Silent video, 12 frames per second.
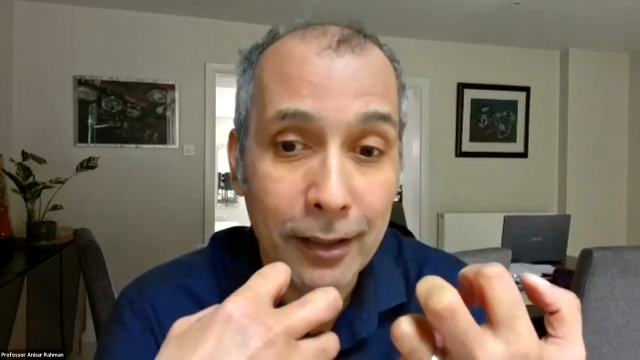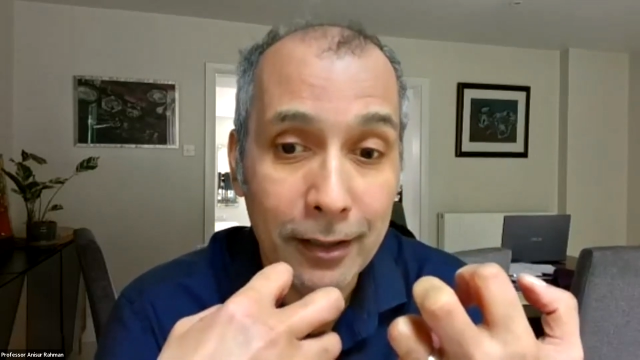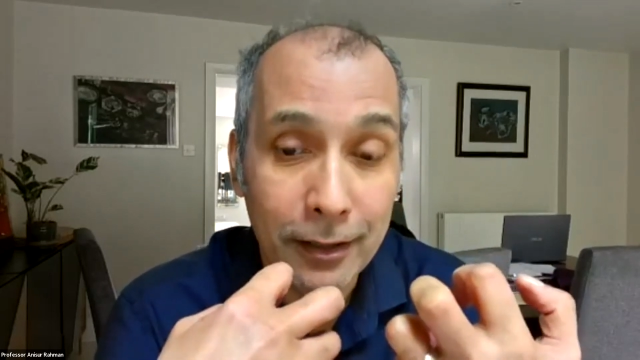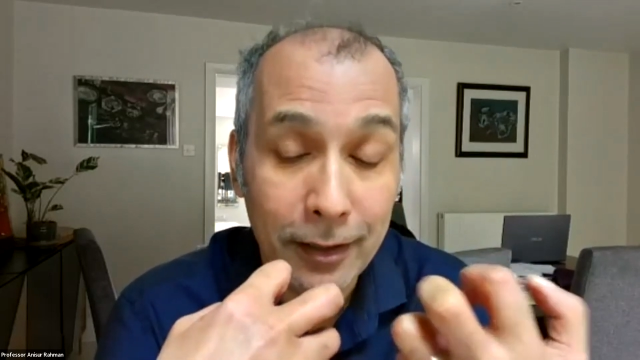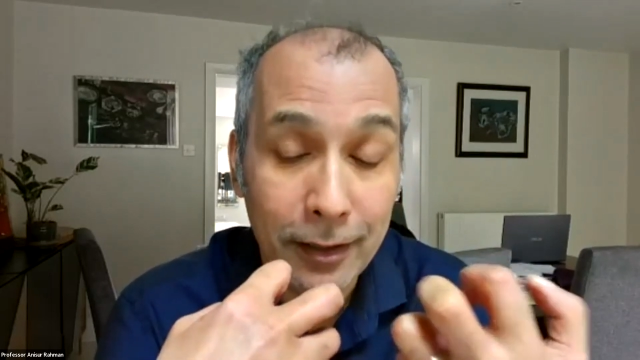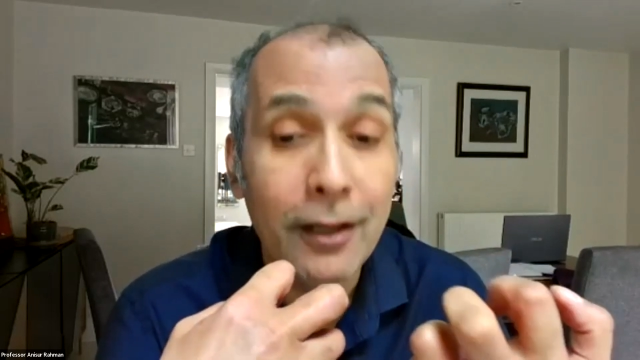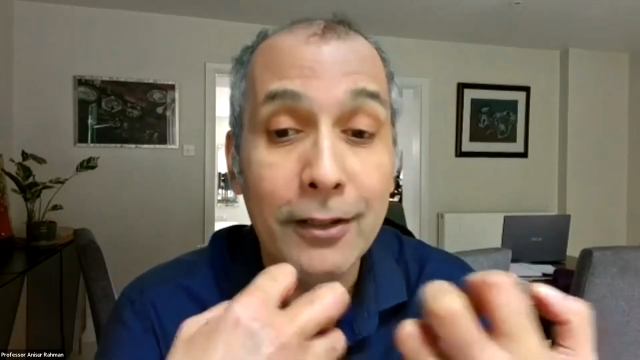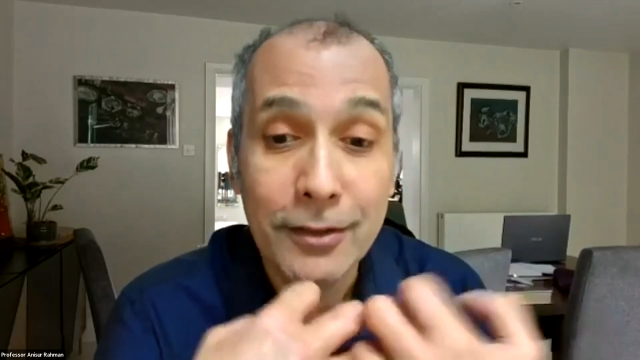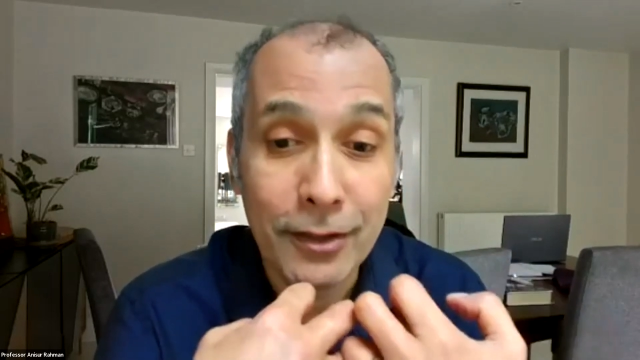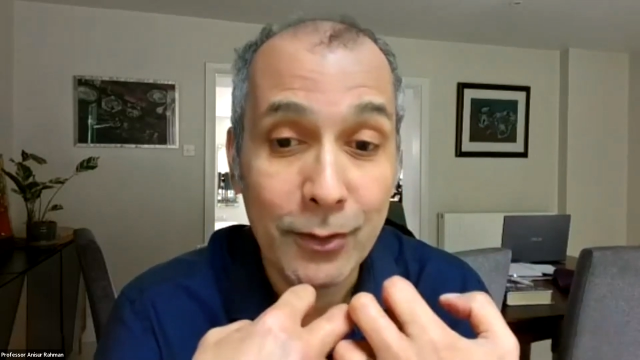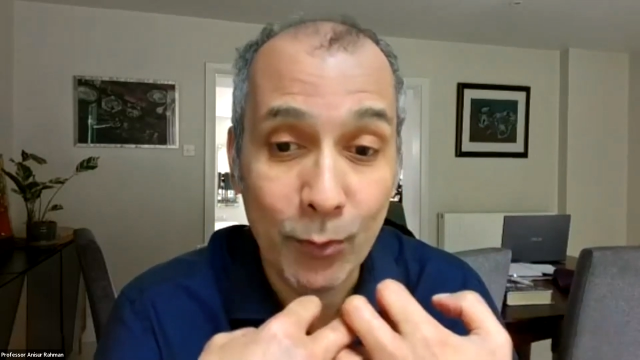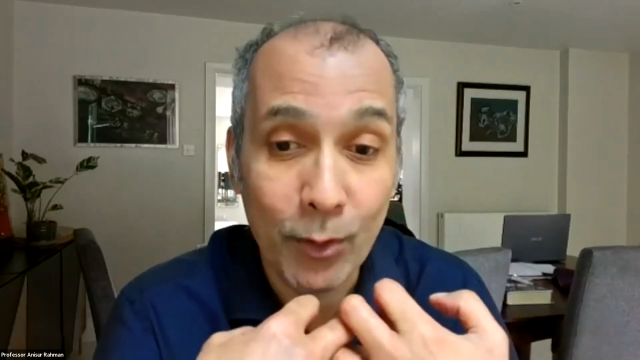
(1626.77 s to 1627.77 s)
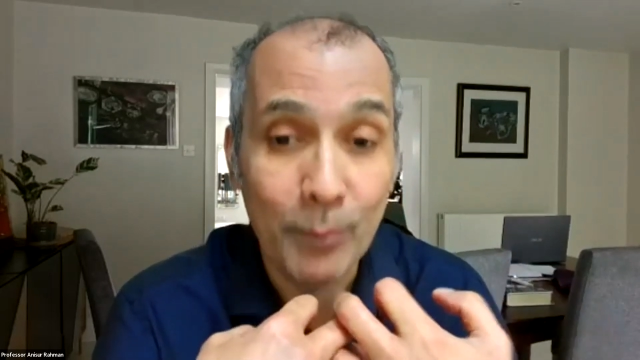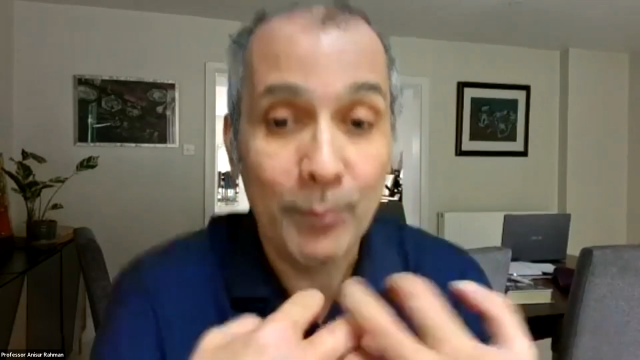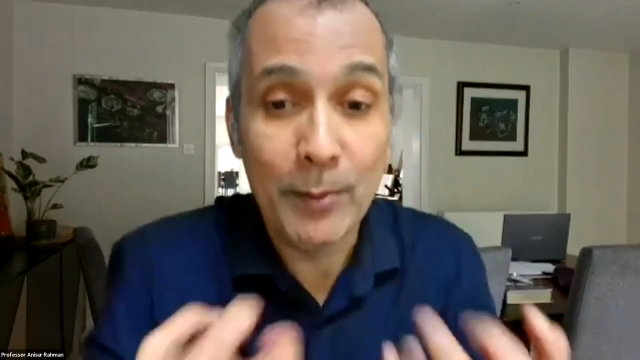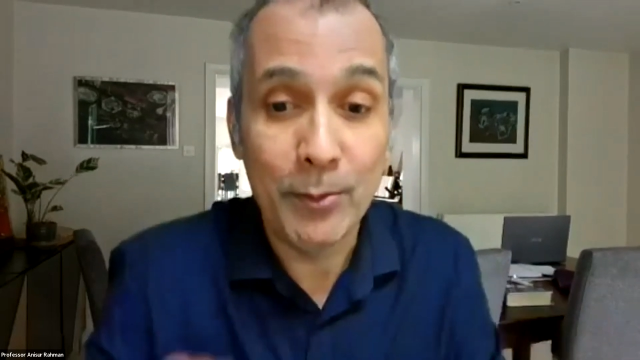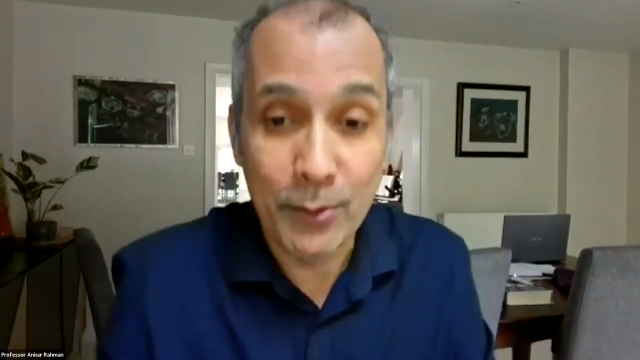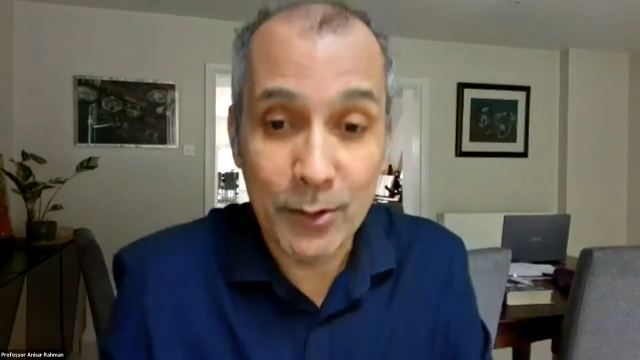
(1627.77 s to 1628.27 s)
Allah doesn't want
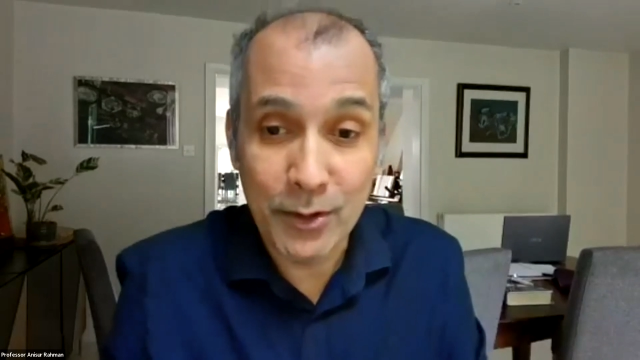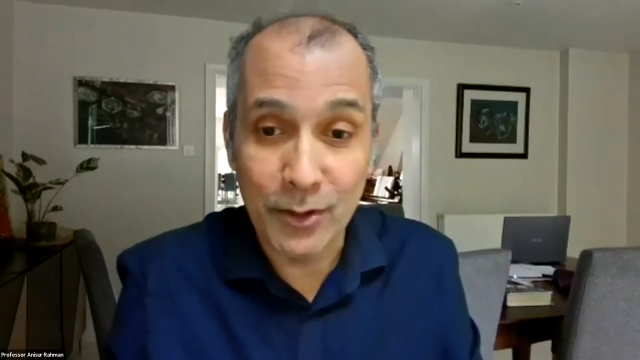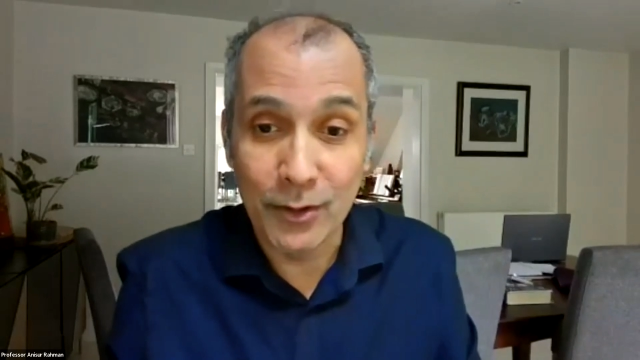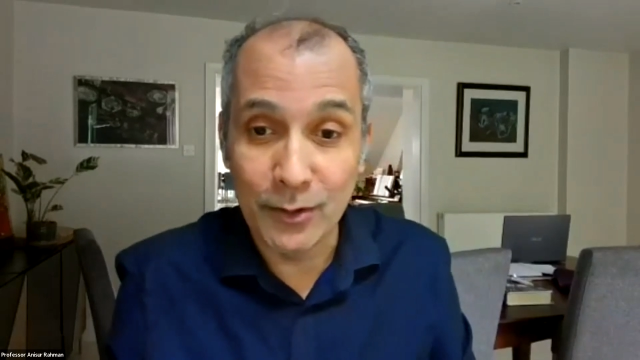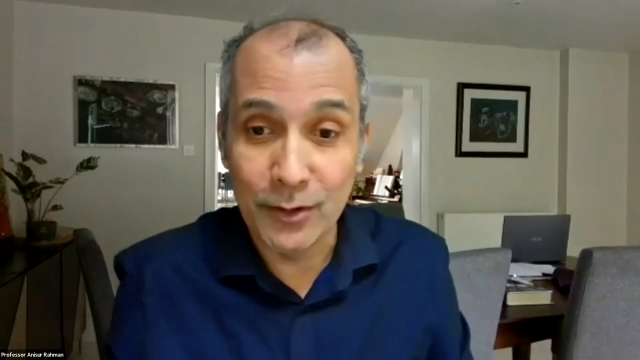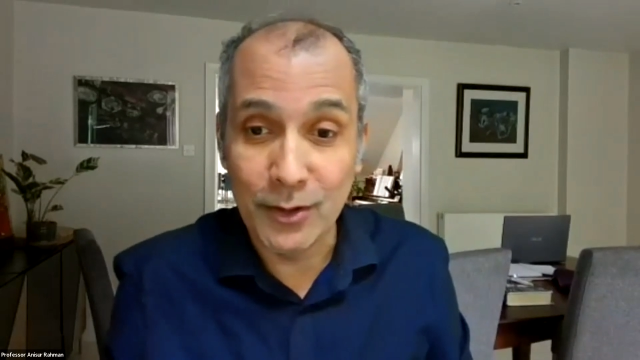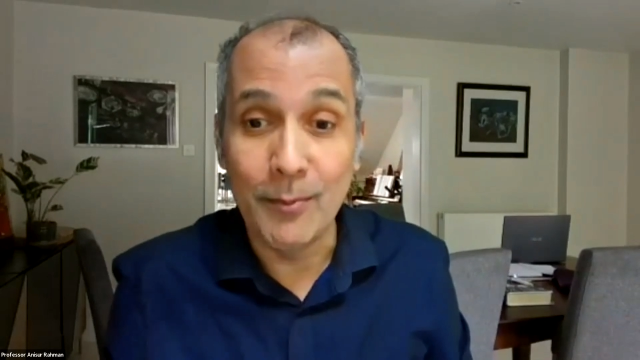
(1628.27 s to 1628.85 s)
people to